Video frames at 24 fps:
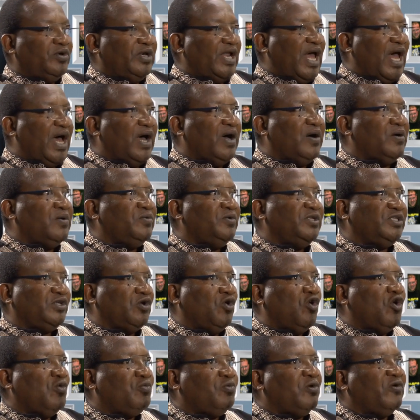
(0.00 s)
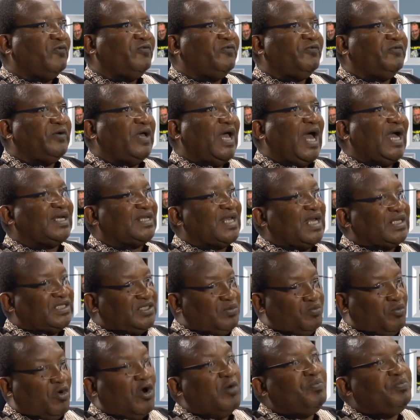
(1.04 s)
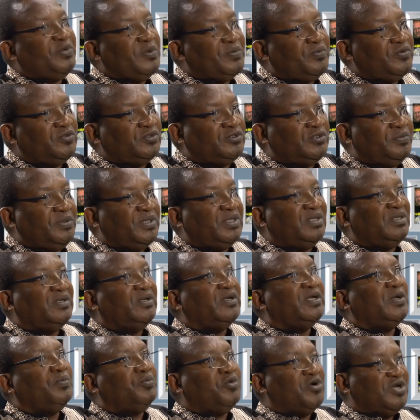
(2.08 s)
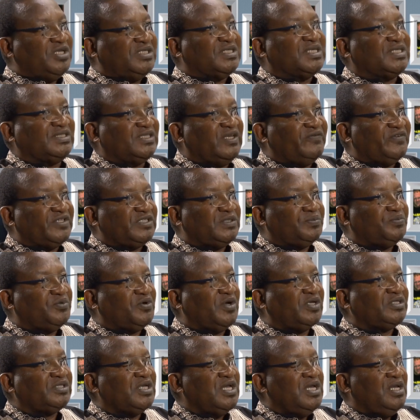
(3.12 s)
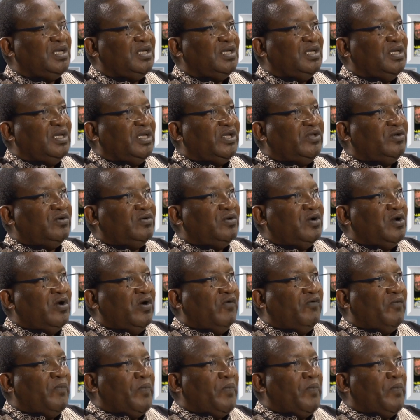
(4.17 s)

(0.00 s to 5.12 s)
now, with the hope of attracting more people to be police reservists, because, you know,